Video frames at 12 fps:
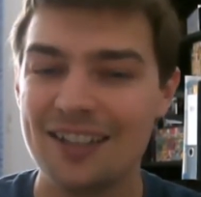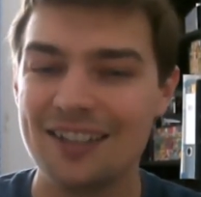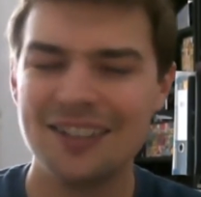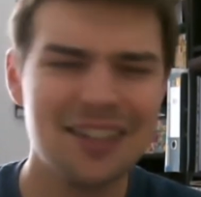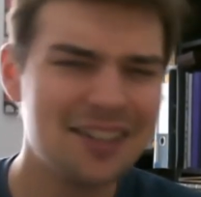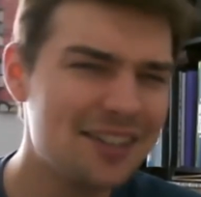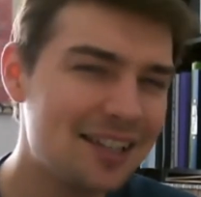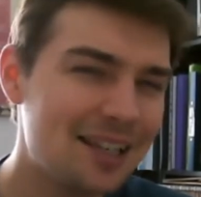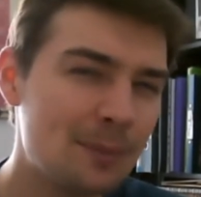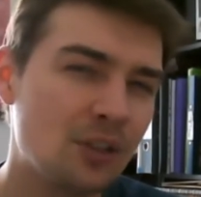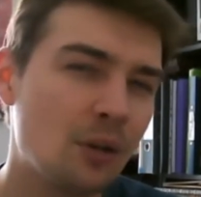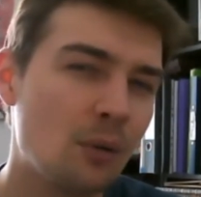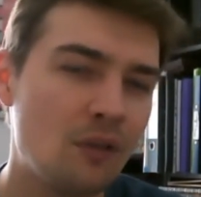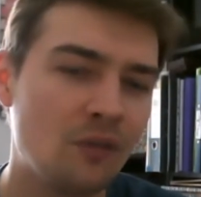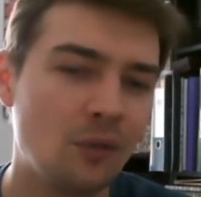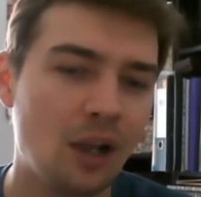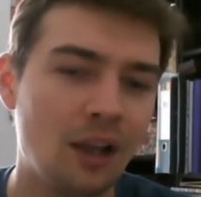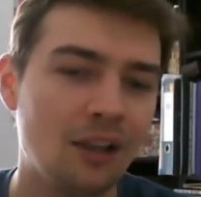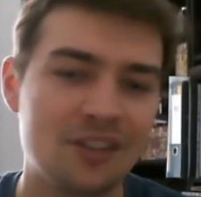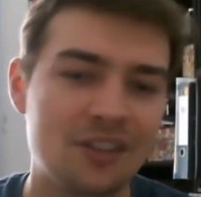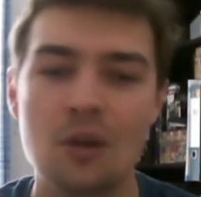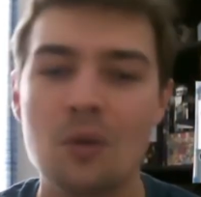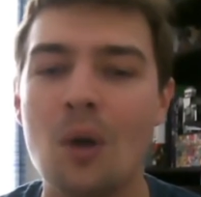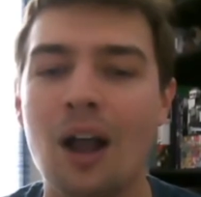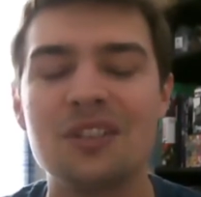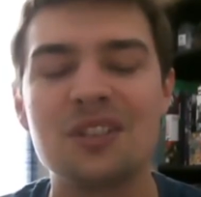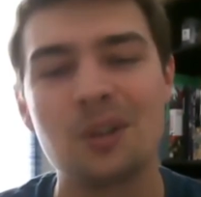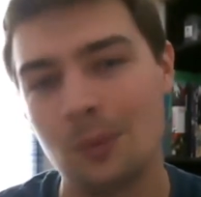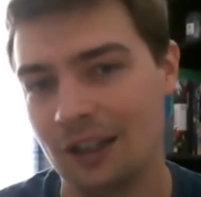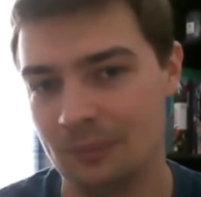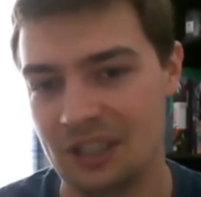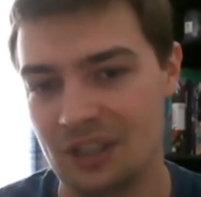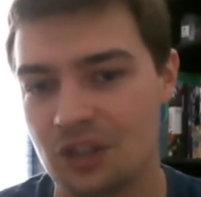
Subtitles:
doesn't seem so underwhelming.